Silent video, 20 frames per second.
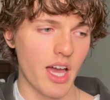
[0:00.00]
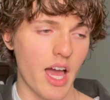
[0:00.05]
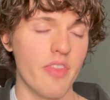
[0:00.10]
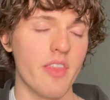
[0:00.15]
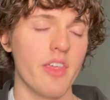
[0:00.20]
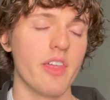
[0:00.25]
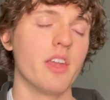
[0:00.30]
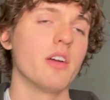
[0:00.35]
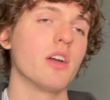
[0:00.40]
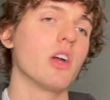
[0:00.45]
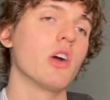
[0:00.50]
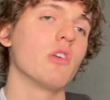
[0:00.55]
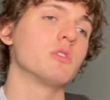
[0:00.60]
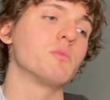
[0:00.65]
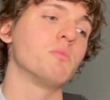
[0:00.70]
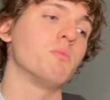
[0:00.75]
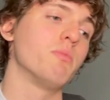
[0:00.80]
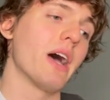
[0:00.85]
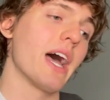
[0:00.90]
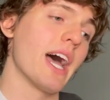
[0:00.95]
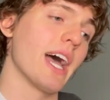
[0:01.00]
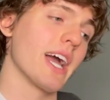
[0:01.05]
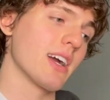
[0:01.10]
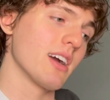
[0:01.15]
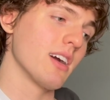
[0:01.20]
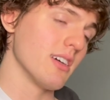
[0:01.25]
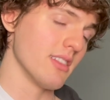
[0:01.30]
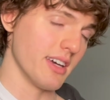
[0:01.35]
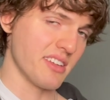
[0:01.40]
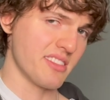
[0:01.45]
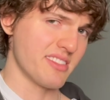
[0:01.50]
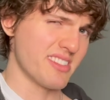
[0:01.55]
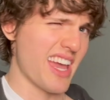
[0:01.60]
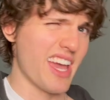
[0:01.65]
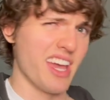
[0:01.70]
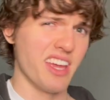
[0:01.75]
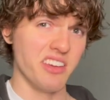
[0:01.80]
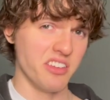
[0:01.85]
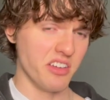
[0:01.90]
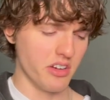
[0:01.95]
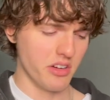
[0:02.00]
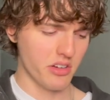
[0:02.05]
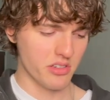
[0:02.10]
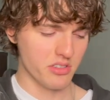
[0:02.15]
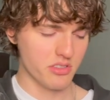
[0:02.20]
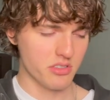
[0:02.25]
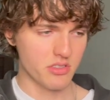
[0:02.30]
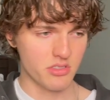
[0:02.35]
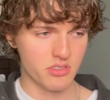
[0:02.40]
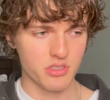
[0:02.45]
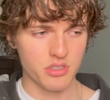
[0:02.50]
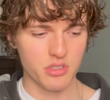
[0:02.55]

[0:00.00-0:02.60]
And then it goes back like 10 years